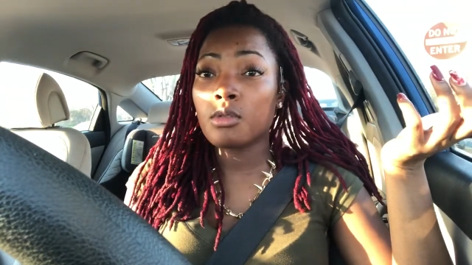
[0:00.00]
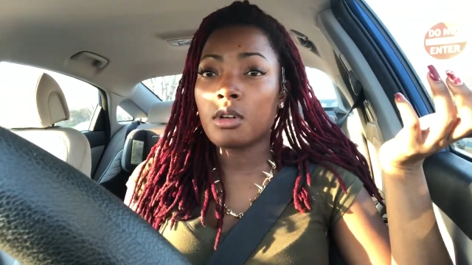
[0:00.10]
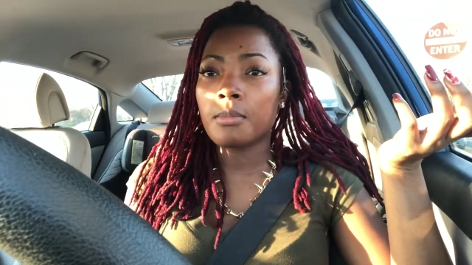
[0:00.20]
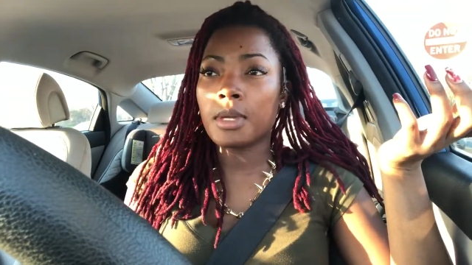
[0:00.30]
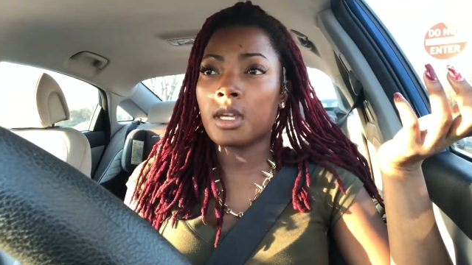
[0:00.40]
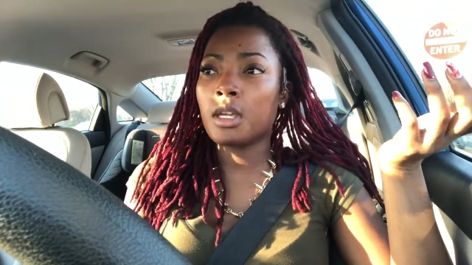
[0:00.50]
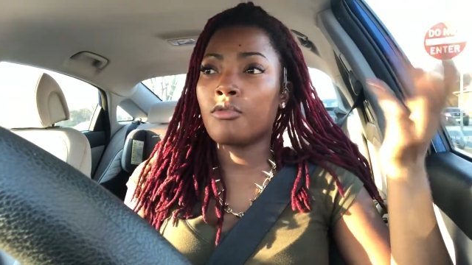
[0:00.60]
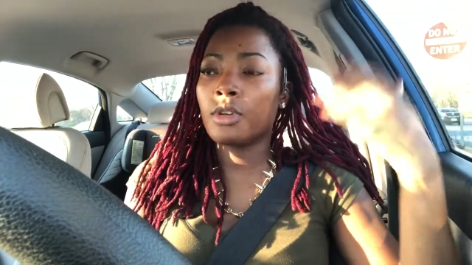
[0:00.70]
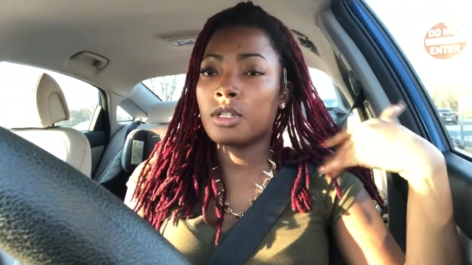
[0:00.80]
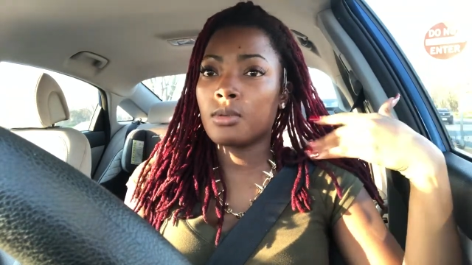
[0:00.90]
going to be
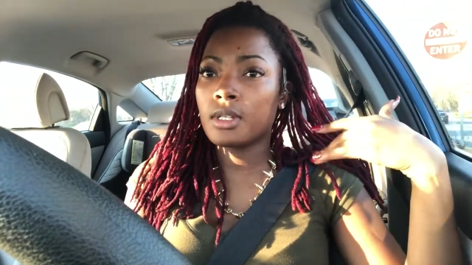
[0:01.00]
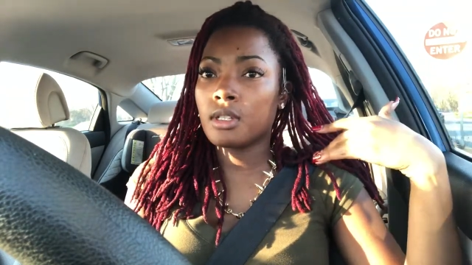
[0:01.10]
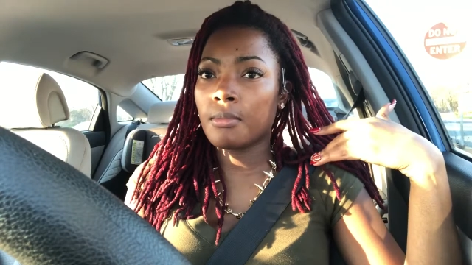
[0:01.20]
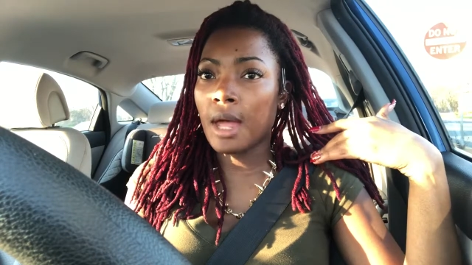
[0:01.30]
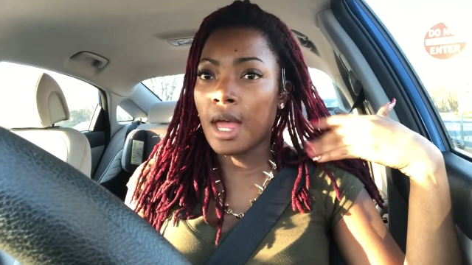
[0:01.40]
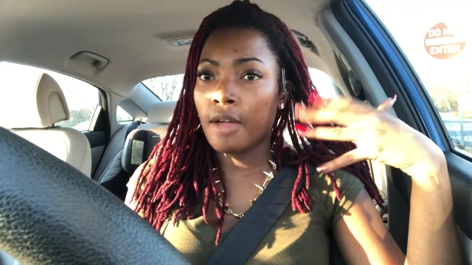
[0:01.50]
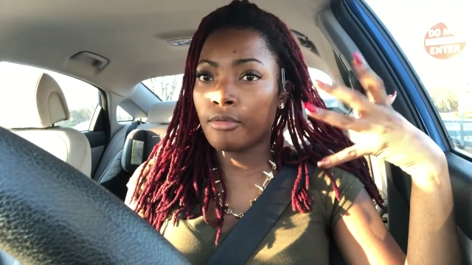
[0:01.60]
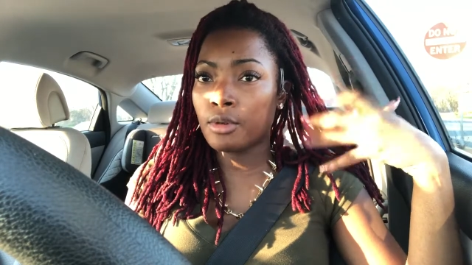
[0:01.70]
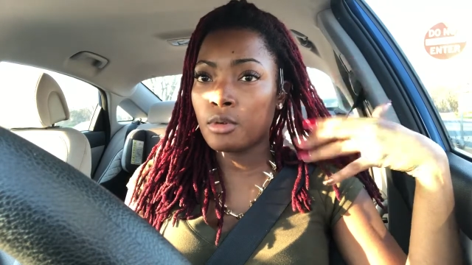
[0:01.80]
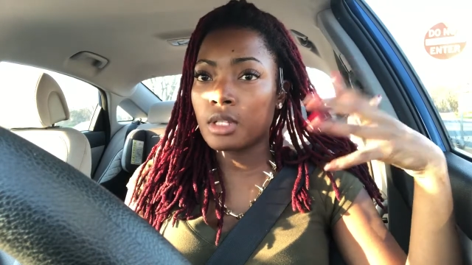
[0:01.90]
retwisting my
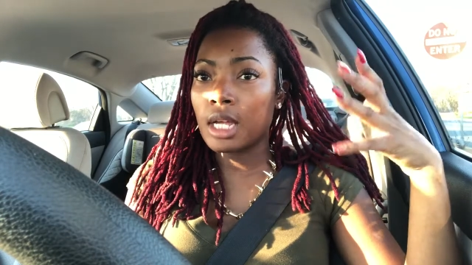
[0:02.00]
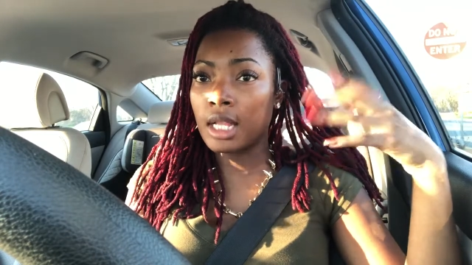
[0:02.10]
roots and